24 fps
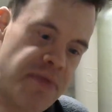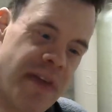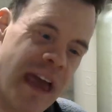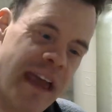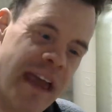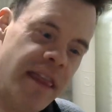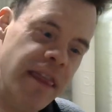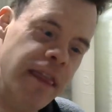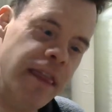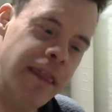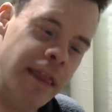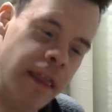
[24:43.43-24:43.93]

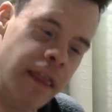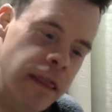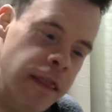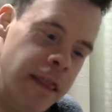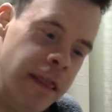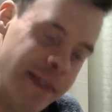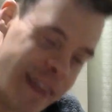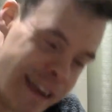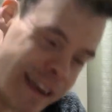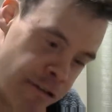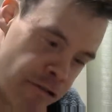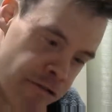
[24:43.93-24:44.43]
They
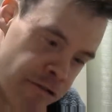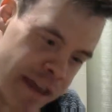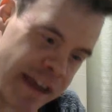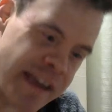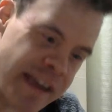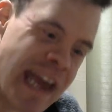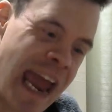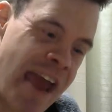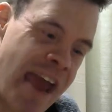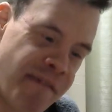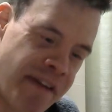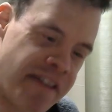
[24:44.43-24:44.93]

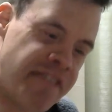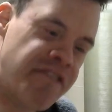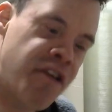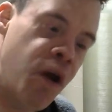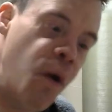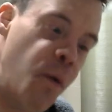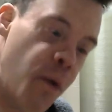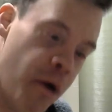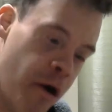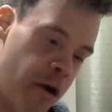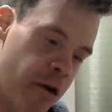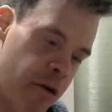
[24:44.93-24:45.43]
literally gave it
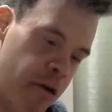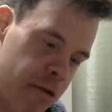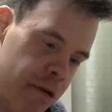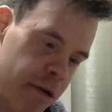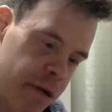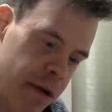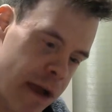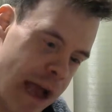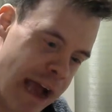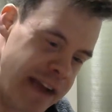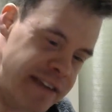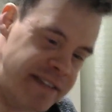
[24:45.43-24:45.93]
to her
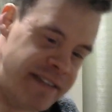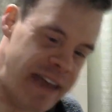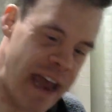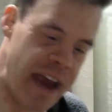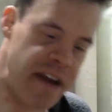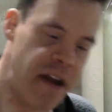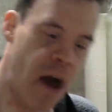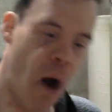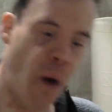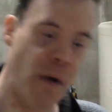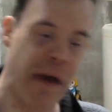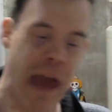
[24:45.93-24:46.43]
and
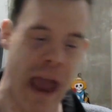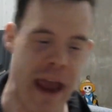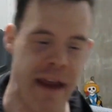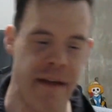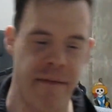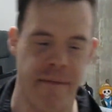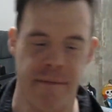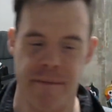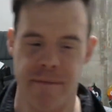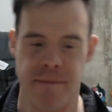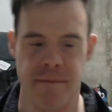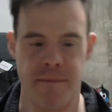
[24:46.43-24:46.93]
said,
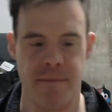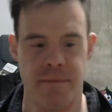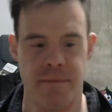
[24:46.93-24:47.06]
"Okay,